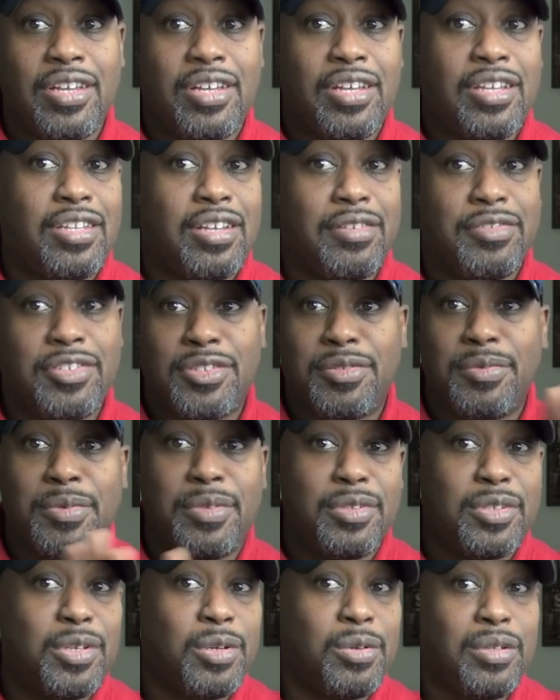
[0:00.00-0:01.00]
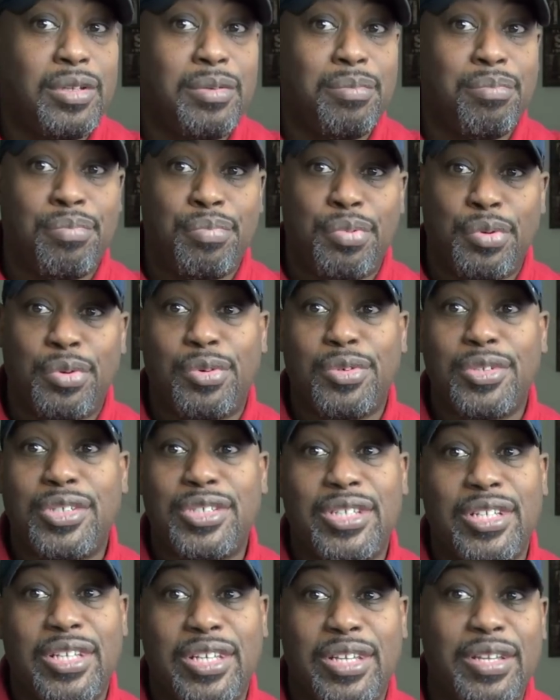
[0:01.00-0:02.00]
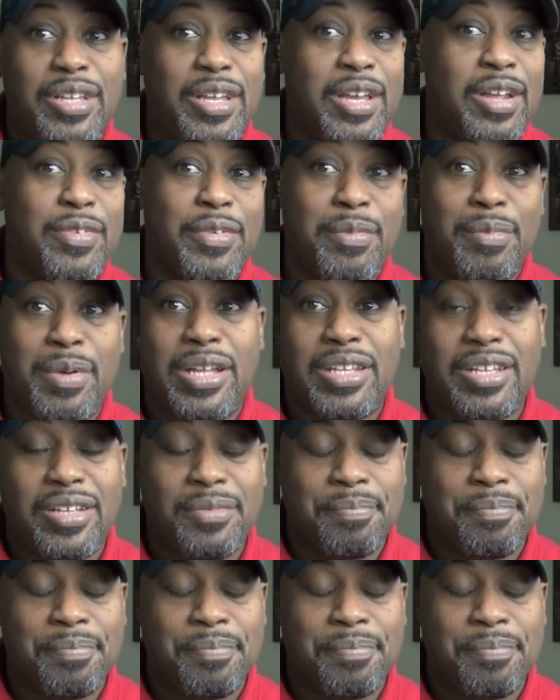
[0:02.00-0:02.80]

And I've just been totally bullshitting everybody.